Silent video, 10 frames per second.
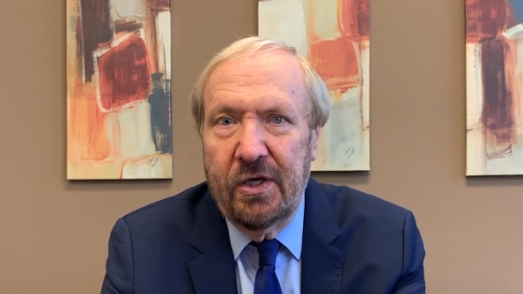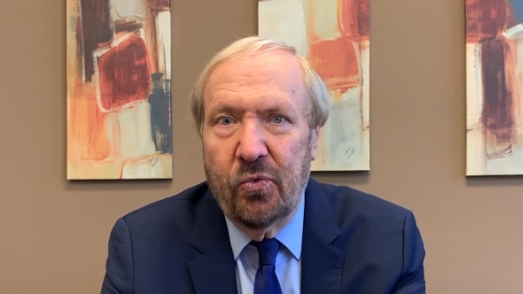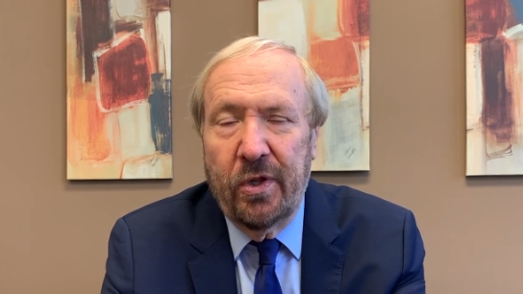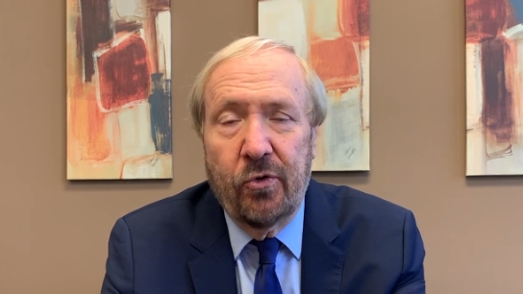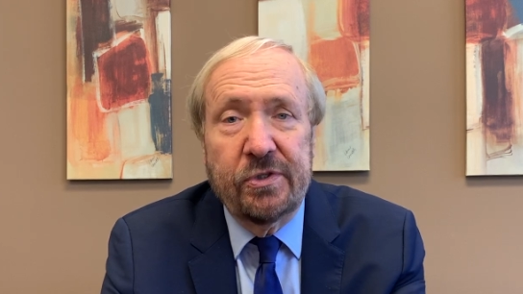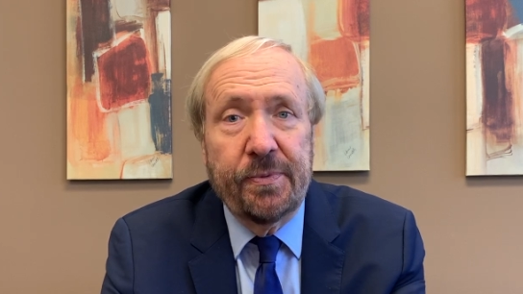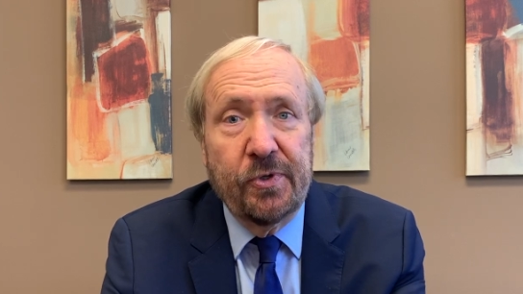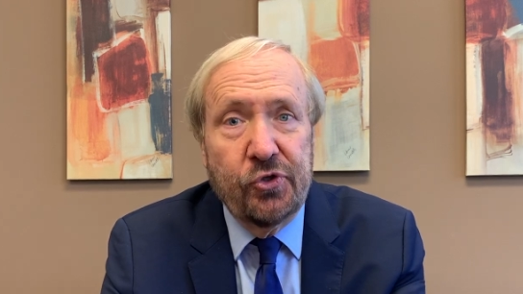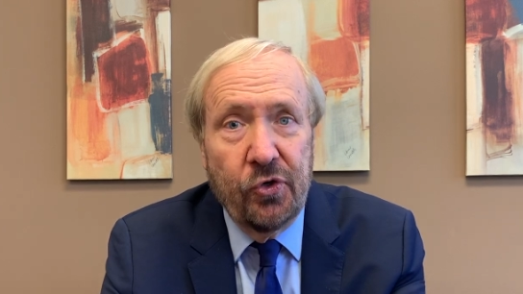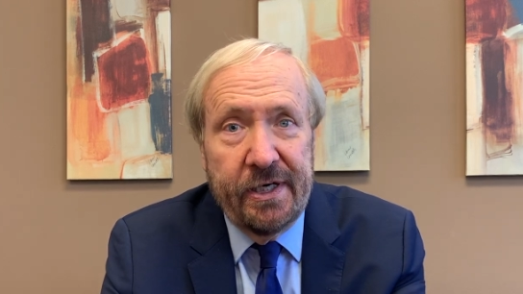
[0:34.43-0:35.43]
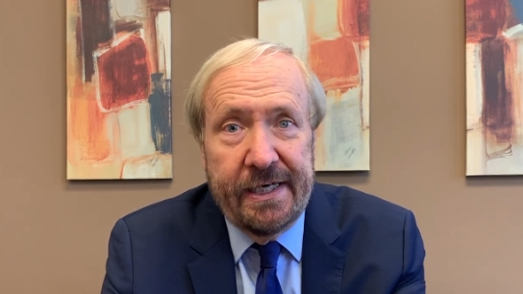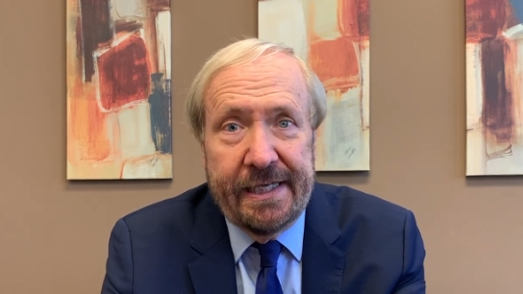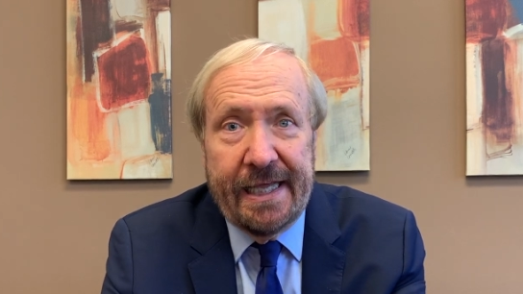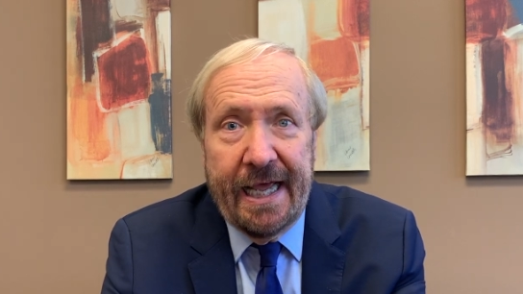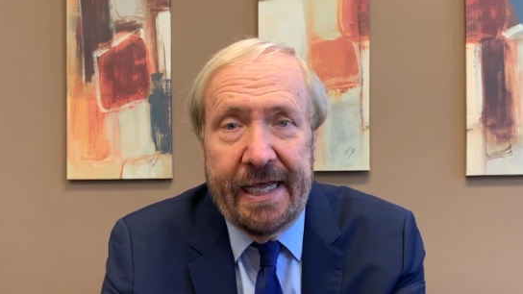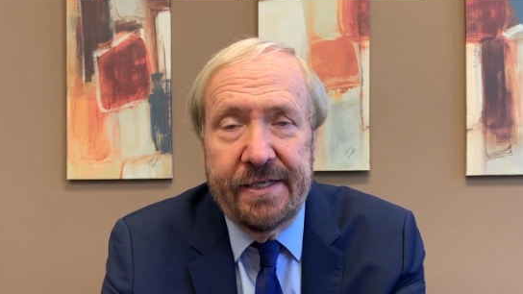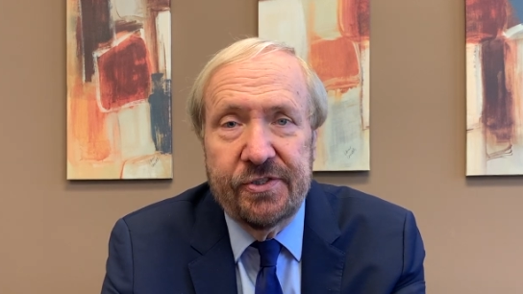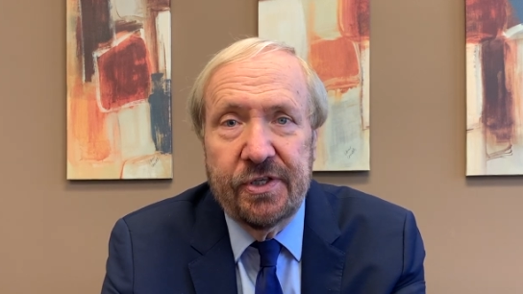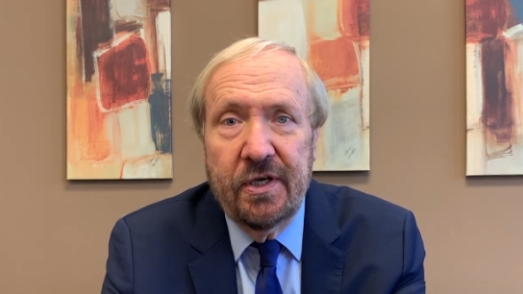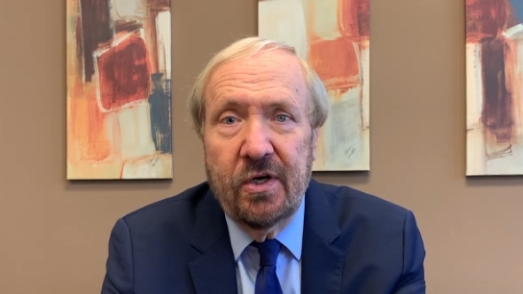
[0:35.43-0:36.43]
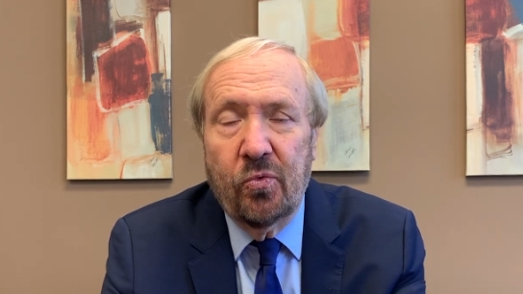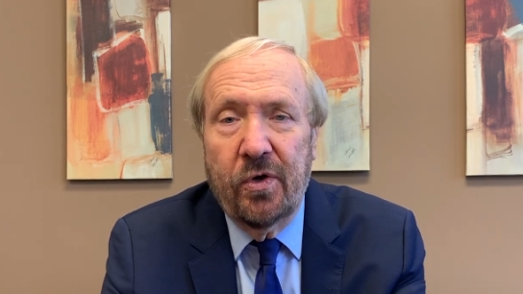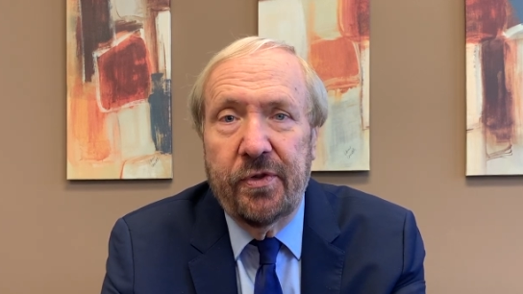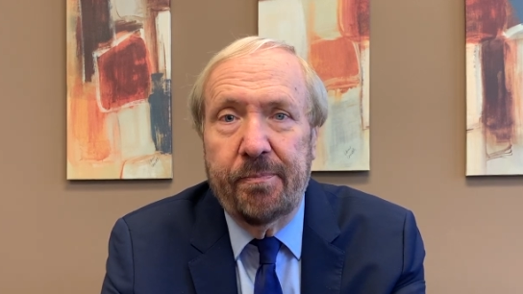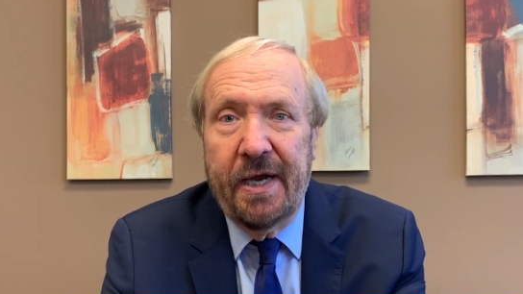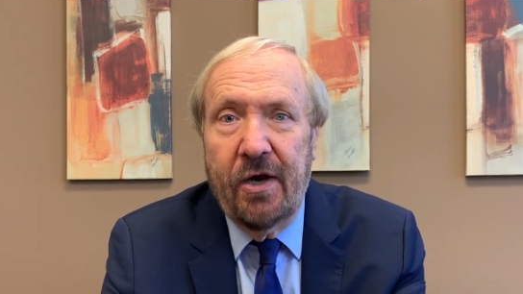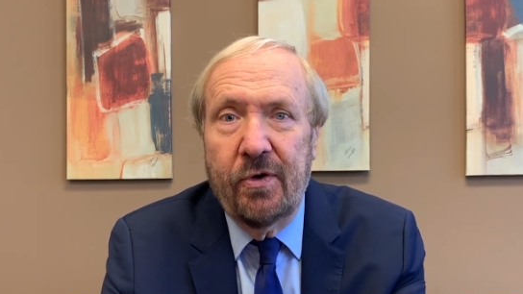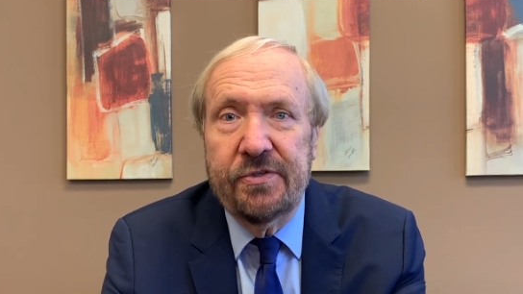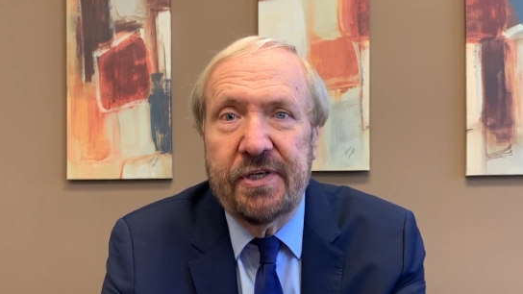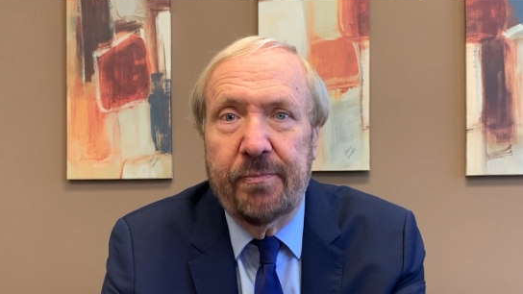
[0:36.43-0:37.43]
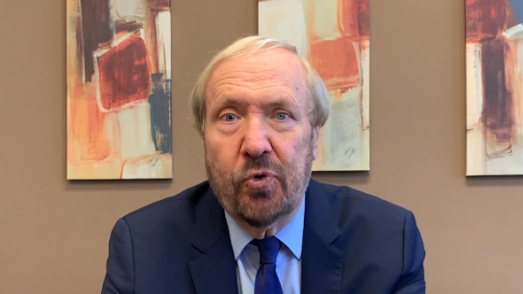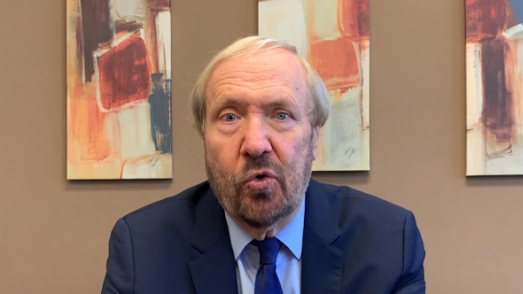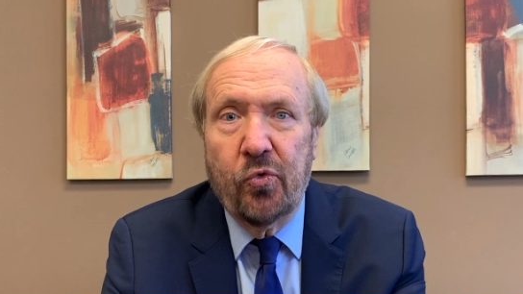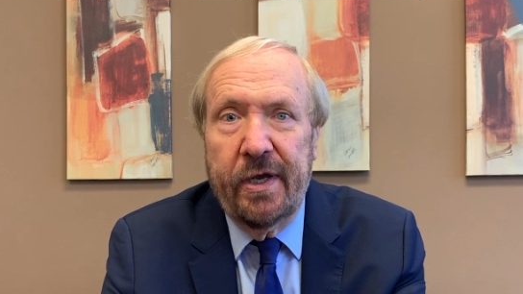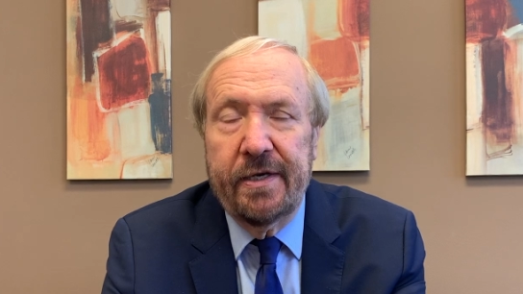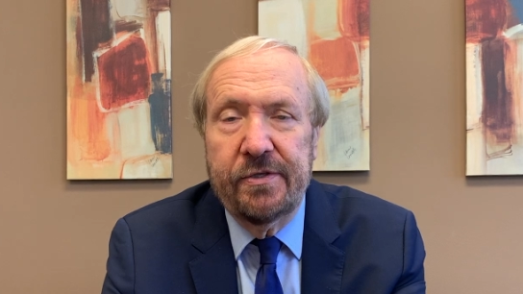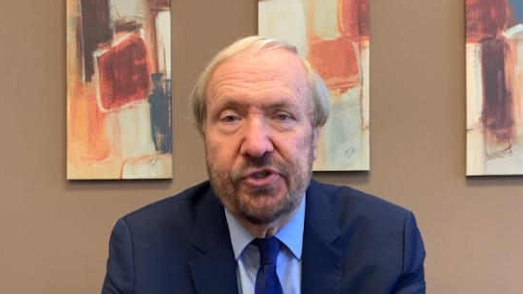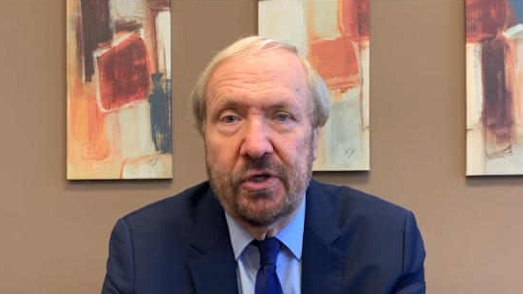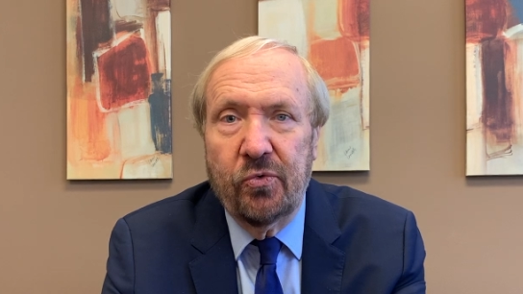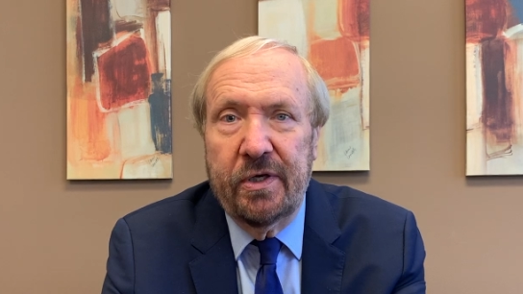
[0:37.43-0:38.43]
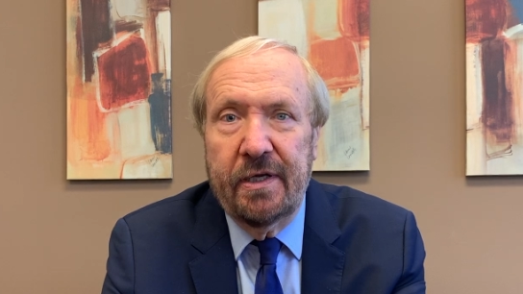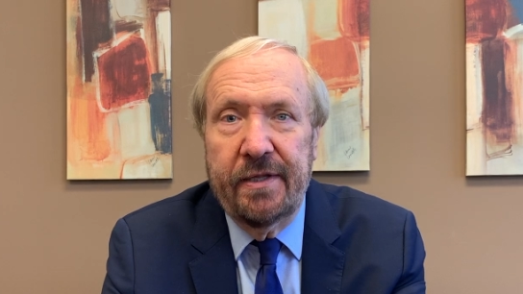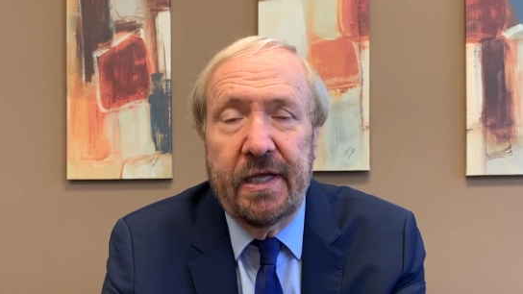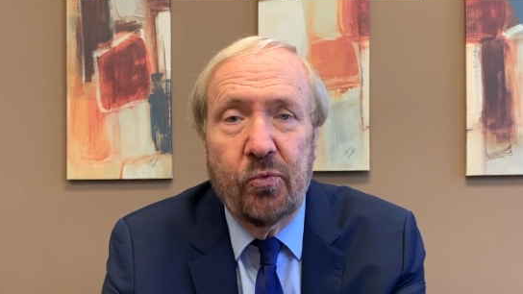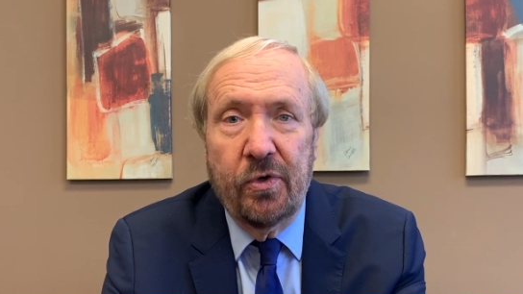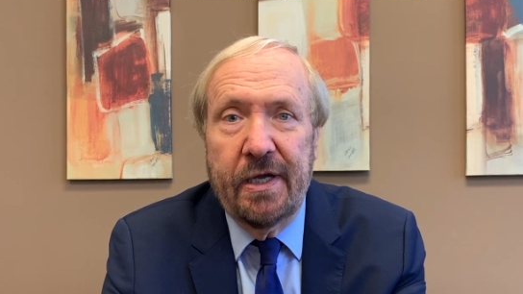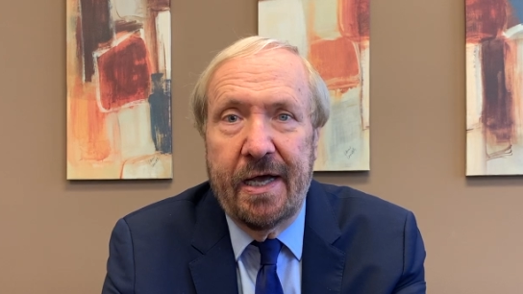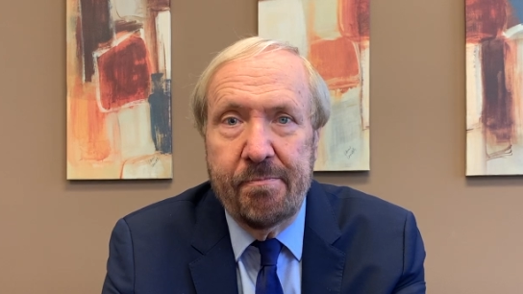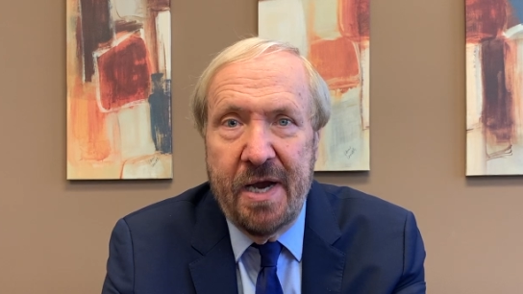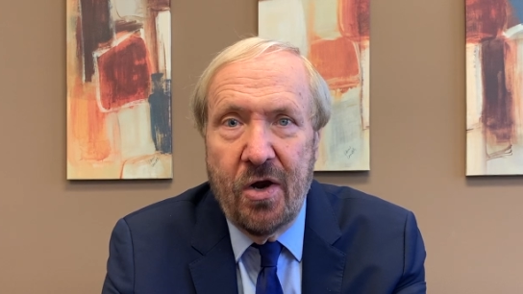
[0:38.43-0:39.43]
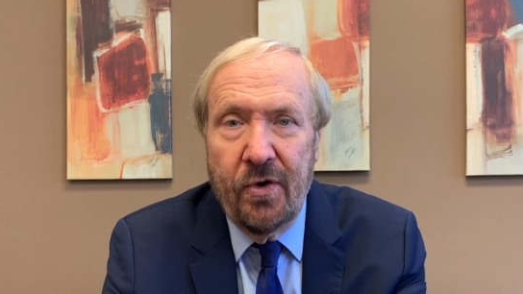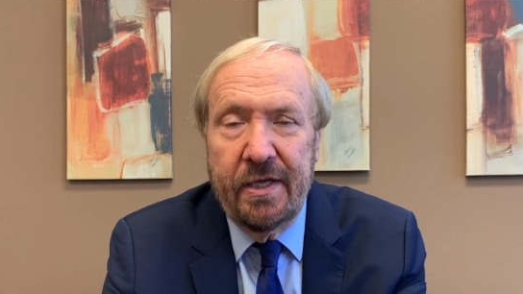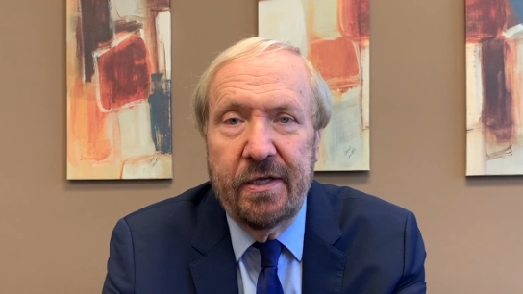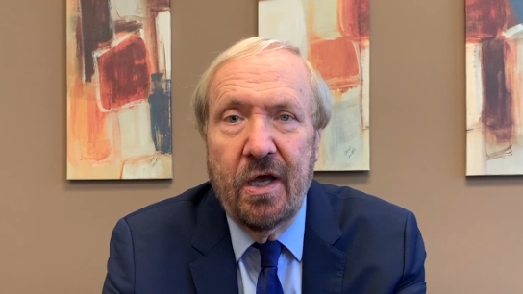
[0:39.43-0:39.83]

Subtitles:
whether it's a paternity case where the parents have procreated children and they were not married,